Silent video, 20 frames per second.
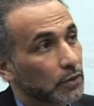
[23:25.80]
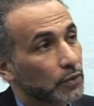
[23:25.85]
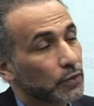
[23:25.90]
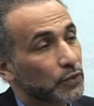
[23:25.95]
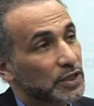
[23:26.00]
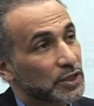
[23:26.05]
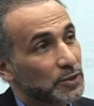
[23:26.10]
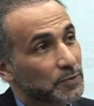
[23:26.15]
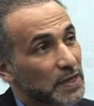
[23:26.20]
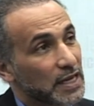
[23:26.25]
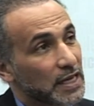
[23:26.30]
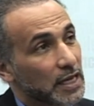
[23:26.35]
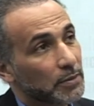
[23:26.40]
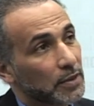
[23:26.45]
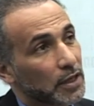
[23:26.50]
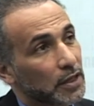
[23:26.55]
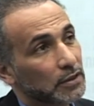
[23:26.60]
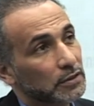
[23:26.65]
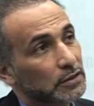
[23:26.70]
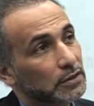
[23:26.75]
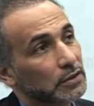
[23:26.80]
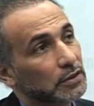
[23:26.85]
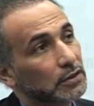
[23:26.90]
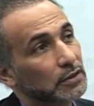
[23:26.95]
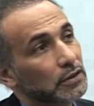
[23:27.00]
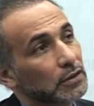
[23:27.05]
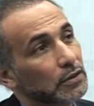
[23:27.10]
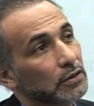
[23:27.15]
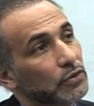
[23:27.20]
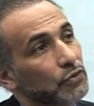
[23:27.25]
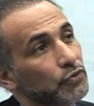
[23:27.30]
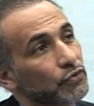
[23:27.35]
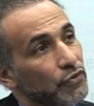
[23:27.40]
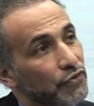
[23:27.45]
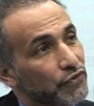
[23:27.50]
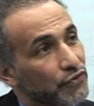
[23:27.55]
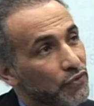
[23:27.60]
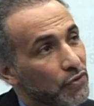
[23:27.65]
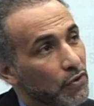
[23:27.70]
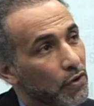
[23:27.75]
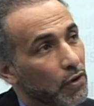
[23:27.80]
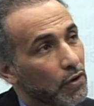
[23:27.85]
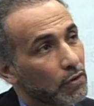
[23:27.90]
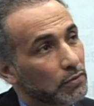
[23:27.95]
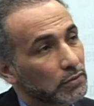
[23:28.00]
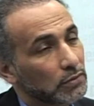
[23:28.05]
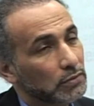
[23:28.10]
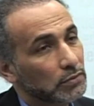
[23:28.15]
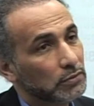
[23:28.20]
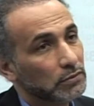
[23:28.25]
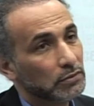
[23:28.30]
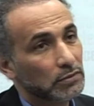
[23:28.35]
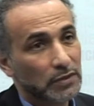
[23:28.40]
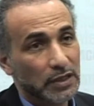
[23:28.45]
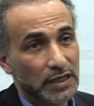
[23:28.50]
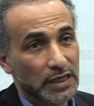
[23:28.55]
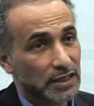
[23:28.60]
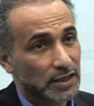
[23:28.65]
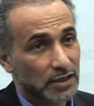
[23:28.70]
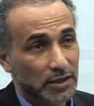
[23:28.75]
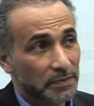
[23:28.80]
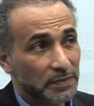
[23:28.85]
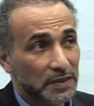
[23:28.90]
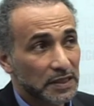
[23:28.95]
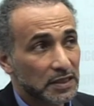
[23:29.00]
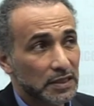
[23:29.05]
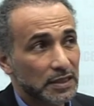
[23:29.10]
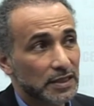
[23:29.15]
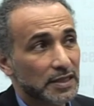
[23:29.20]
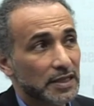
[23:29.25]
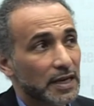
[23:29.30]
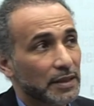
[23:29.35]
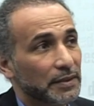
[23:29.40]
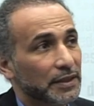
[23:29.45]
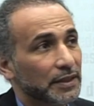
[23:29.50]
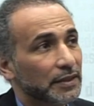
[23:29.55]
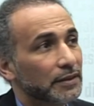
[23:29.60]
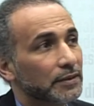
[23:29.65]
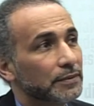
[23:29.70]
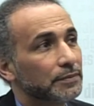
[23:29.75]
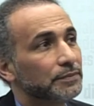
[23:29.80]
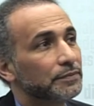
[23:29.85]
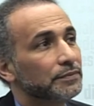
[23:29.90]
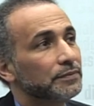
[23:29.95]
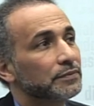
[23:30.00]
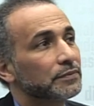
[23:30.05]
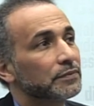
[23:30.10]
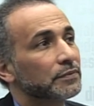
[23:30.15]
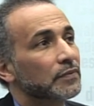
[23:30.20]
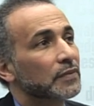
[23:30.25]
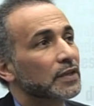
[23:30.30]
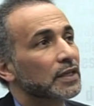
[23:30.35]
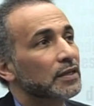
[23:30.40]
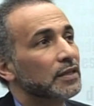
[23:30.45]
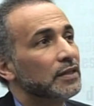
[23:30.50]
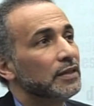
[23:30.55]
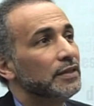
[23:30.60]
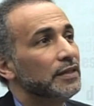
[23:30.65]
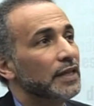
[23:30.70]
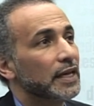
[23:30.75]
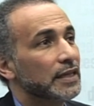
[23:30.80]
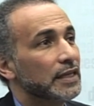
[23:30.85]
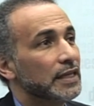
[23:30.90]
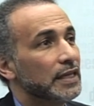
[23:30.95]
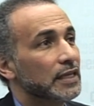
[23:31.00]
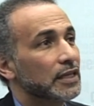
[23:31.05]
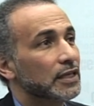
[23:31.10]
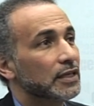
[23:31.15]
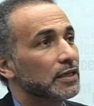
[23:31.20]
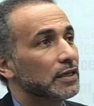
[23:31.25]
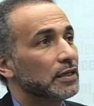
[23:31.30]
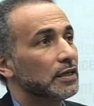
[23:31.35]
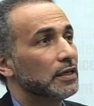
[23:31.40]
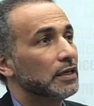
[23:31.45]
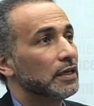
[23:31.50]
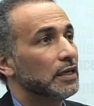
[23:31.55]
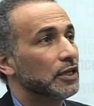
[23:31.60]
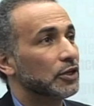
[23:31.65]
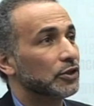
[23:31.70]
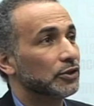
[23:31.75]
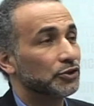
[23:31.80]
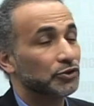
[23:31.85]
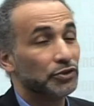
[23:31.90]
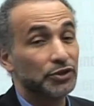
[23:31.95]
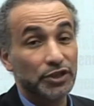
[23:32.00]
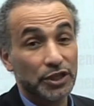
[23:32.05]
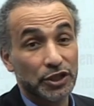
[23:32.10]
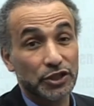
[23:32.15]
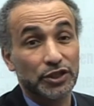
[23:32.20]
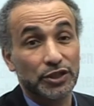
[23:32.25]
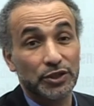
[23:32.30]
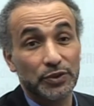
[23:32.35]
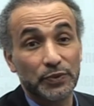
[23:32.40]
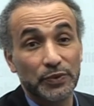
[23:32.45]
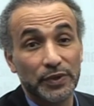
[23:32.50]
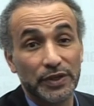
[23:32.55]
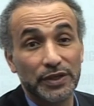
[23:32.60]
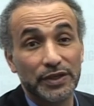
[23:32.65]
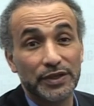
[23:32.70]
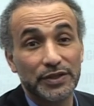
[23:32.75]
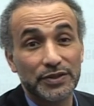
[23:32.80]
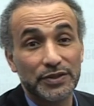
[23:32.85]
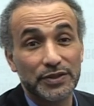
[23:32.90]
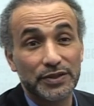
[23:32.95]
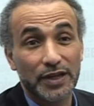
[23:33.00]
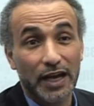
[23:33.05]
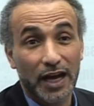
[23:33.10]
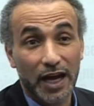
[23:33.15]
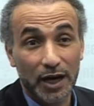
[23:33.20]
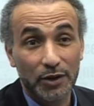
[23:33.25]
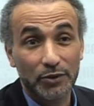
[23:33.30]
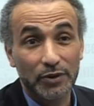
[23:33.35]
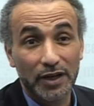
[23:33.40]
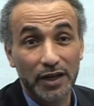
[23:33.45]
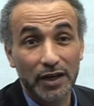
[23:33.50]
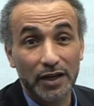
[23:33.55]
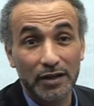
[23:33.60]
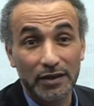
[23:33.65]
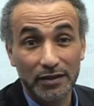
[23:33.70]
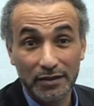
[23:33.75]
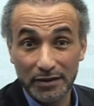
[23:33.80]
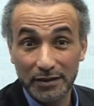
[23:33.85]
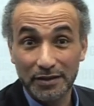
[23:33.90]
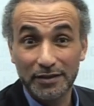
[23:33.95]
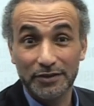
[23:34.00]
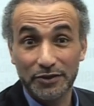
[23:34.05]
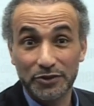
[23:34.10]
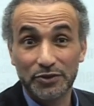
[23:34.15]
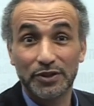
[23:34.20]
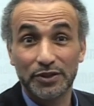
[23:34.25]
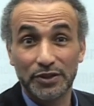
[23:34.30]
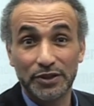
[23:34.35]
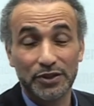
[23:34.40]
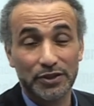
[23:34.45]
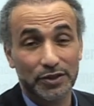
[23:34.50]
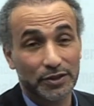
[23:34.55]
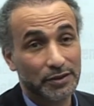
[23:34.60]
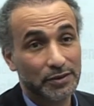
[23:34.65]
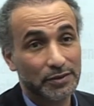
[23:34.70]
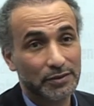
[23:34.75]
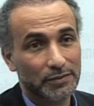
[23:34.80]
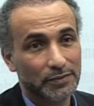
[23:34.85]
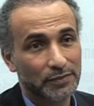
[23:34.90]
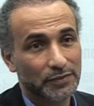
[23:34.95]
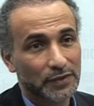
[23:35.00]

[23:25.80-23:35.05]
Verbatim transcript: we speak about reform, it's completely Islamic, nothing in contradiction with our tradition.